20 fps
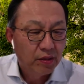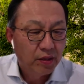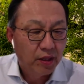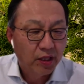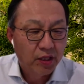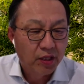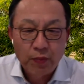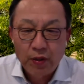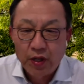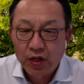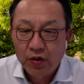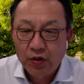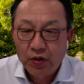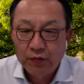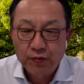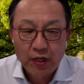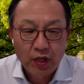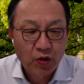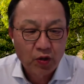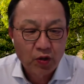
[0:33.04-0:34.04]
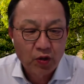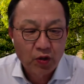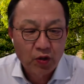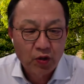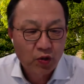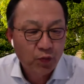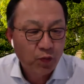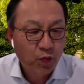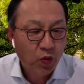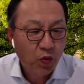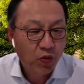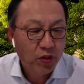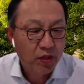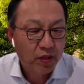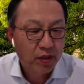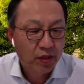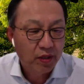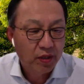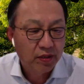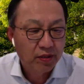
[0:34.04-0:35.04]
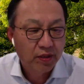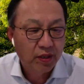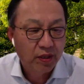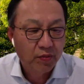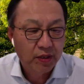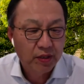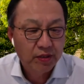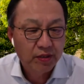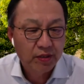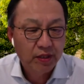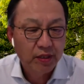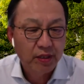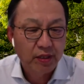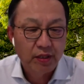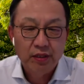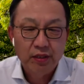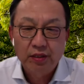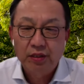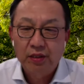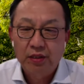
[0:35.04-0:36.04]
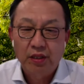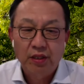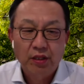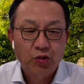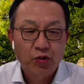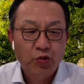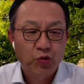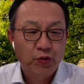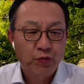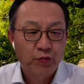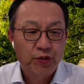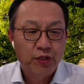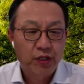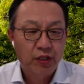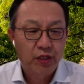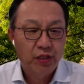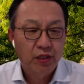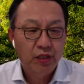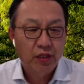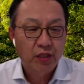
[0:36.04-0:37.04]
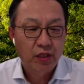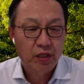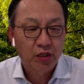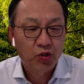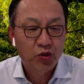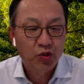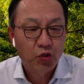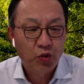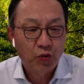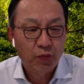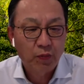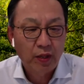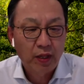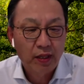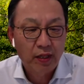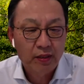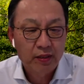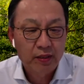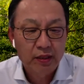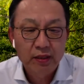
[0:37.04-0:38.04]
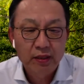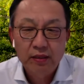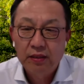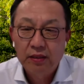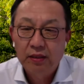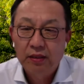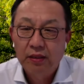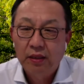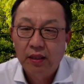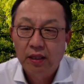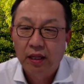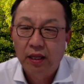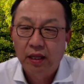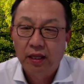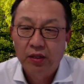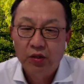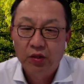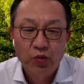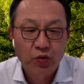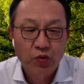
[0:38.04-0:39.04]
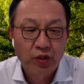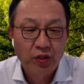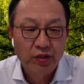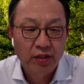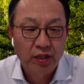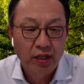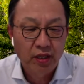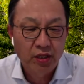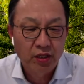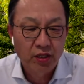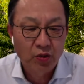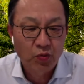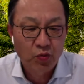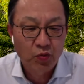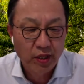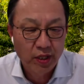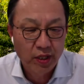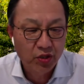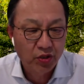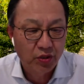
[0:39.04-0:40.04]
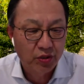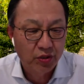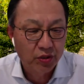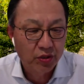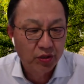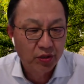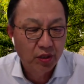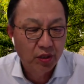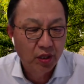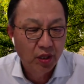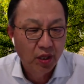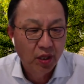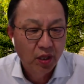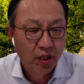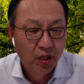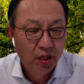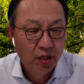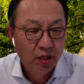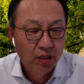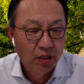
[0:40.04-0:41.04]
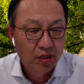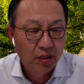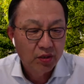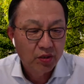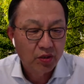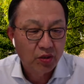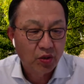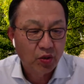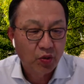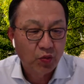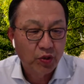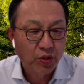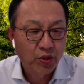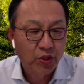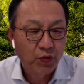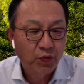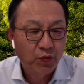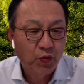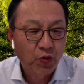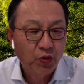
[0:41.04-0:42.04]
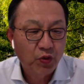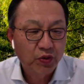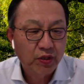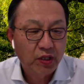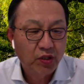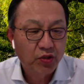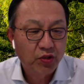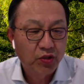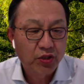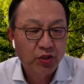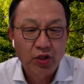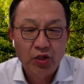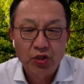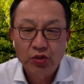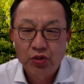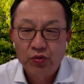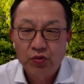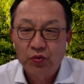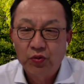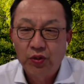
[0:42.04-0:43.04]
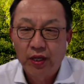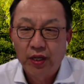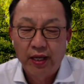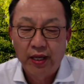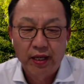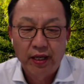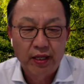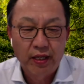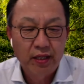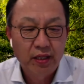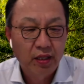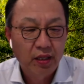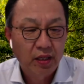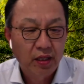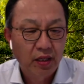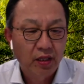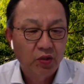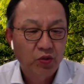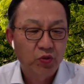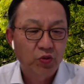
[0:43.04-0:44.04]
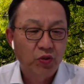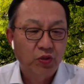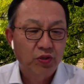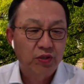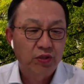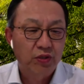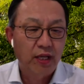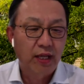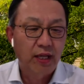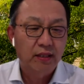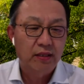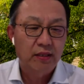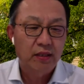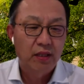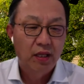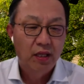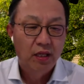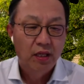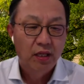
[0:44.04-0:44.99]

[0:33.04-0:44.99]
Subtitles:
As part of our fall seminar series, Shifting Geopolitics and U.S.-Asia Relations, so we devote our discussion today to assess